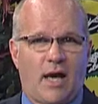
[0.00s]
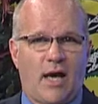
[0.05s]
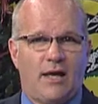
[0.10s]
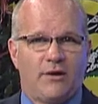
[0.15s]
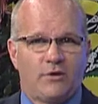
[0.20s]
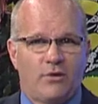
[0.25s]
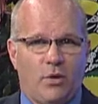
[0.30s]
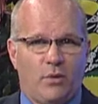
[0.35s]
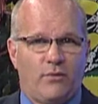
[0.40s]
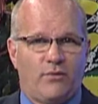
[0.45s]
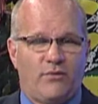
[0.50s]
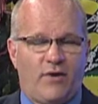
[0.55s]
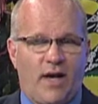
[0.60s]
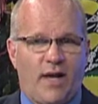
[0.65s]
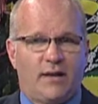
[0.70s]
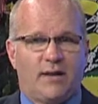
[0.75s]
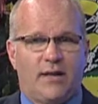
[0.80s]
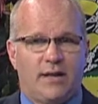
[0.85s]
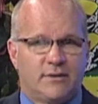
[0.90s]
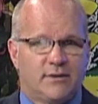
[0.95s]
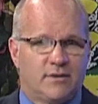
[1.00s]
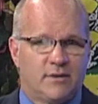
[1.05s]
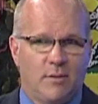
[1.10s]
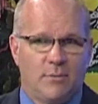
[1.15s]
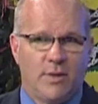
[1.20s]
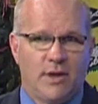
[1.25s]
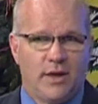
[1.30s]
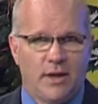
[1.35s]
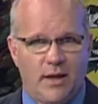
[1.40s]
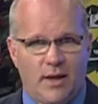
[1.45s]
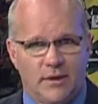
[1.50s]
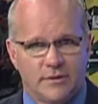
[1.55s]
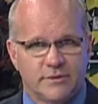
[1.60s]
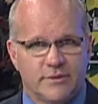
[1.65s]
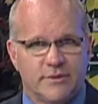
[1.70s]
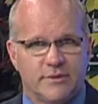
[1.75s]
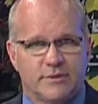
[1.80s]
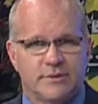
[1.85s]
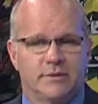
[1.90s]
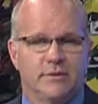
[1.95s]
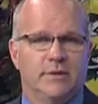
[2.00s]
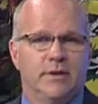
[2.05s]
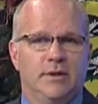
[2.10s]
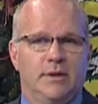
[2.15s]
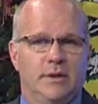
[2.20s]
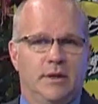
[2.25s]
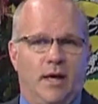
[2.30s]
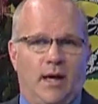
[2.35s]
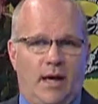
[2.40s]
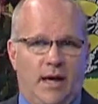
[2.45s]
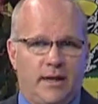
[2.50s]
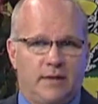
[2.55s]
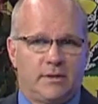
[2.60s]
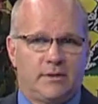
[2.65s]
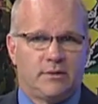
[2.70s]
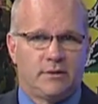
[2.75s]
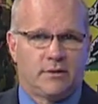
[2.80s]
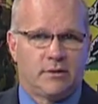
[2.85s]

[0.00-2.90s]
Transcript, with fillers: I don't violate somebody else's I,